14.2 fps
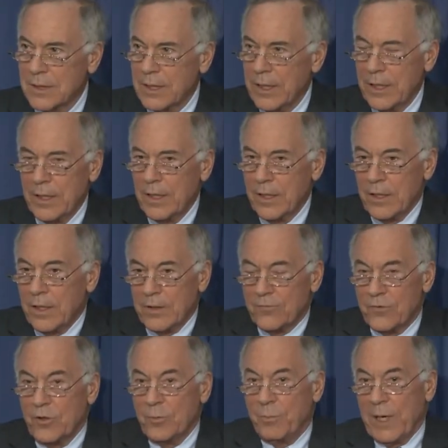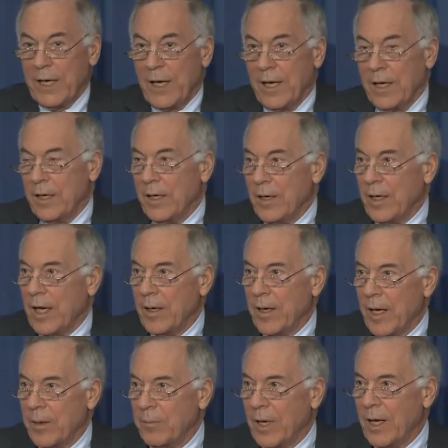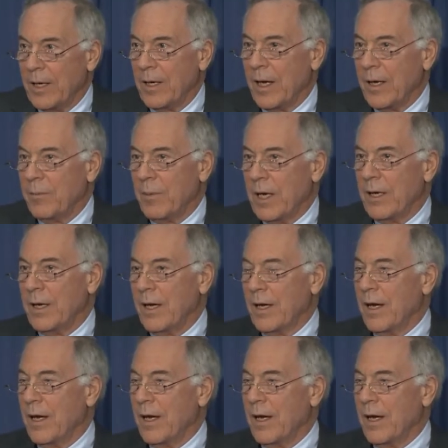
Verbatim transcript: It, it, it's too bad. I, am I, I, I,